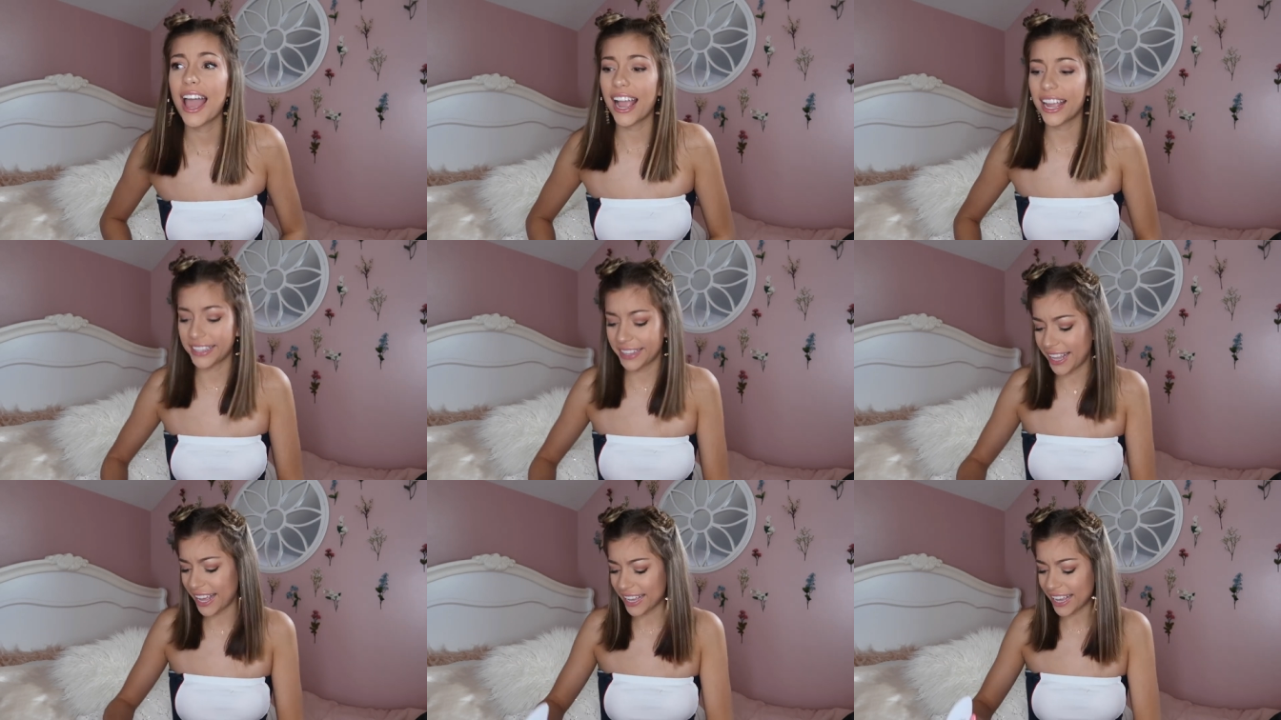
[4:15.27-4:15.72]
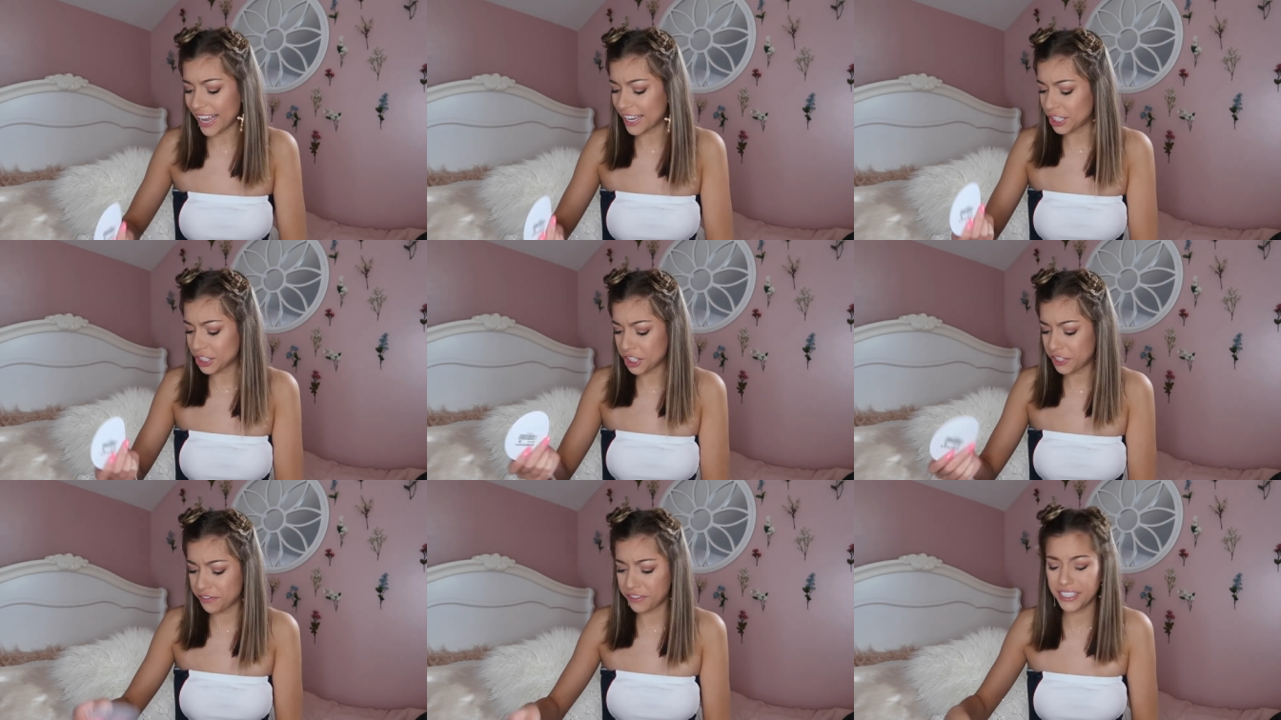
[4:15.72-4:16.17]
and like I
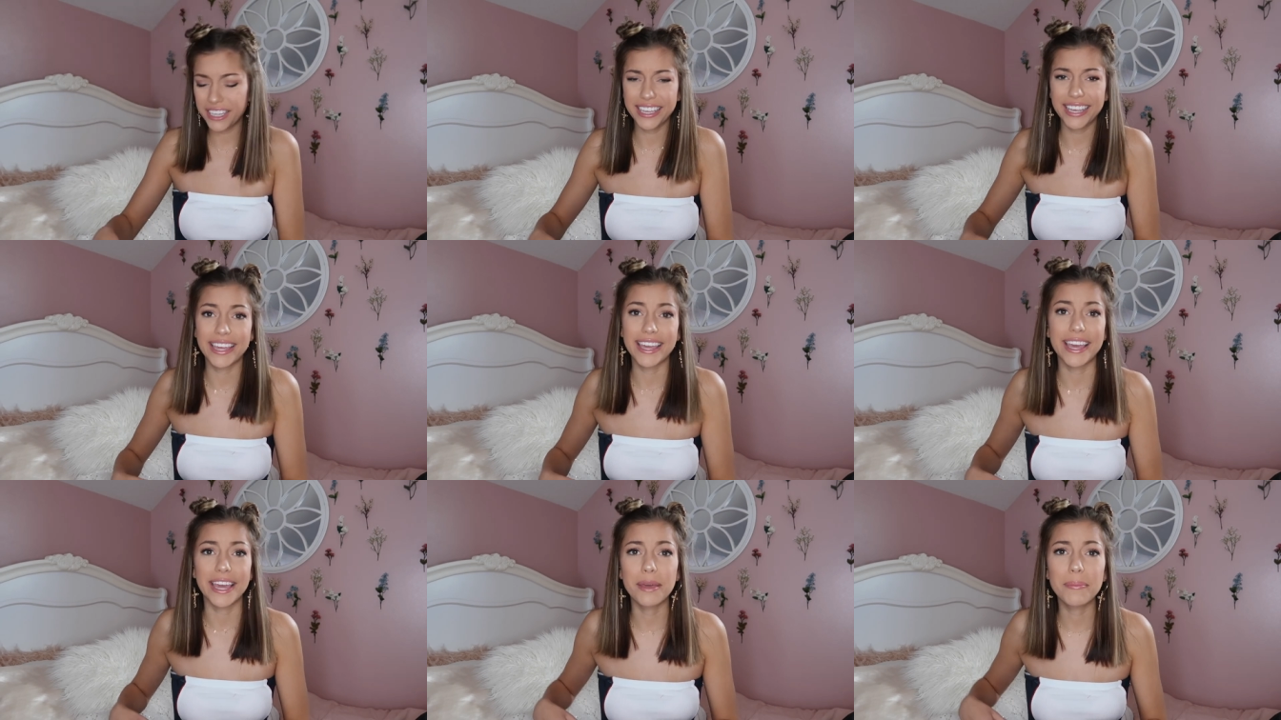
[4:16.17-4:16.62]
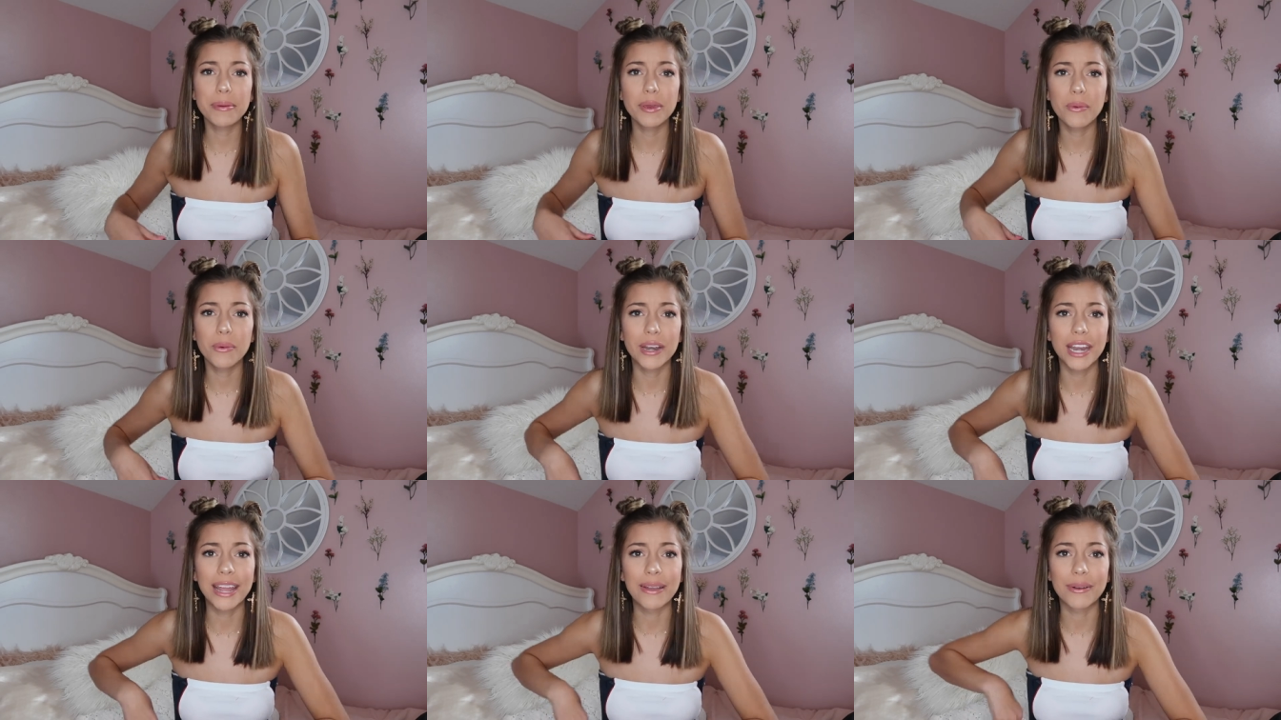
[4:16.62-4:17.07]
just feel like a
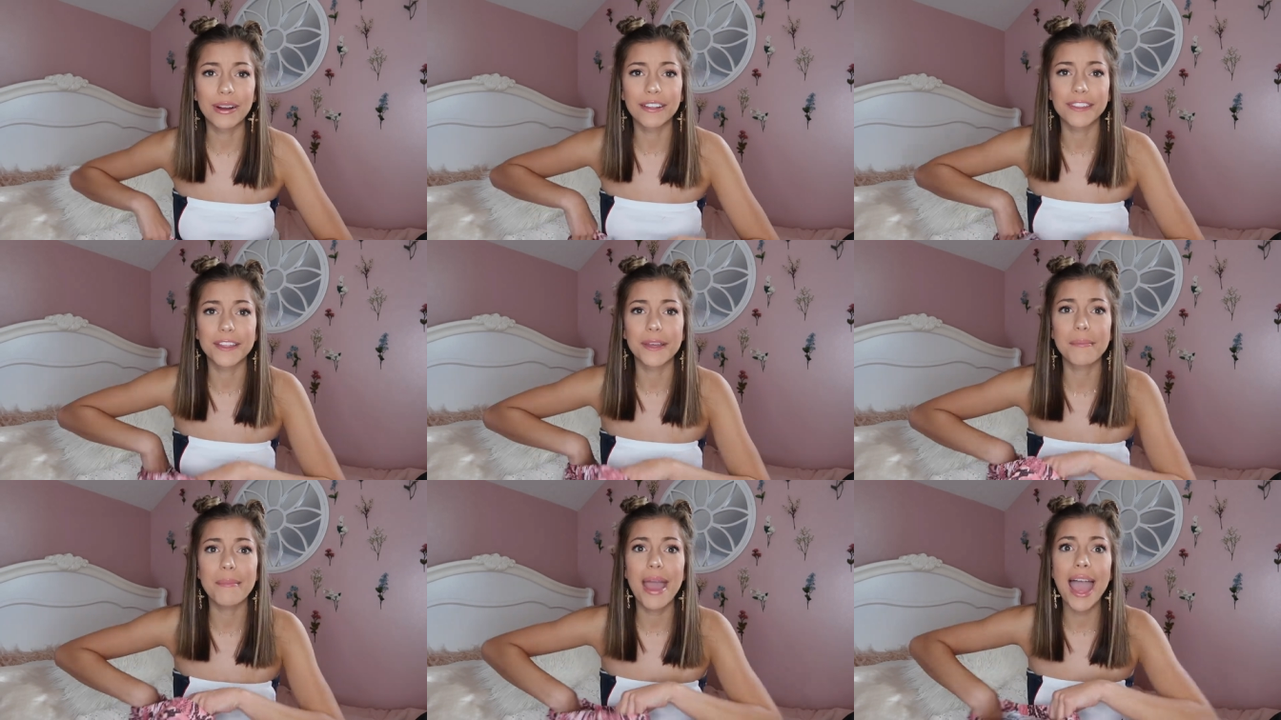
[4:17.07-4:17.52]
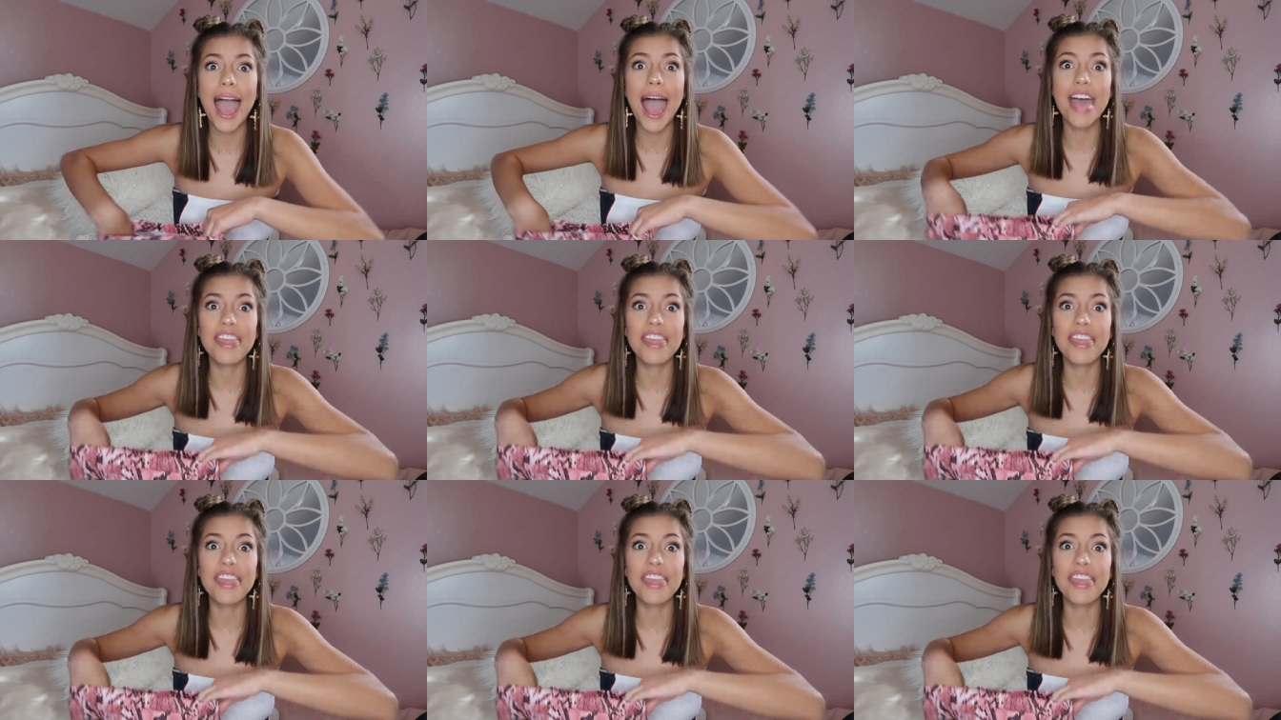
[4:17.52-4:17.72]
hippie when I wear them.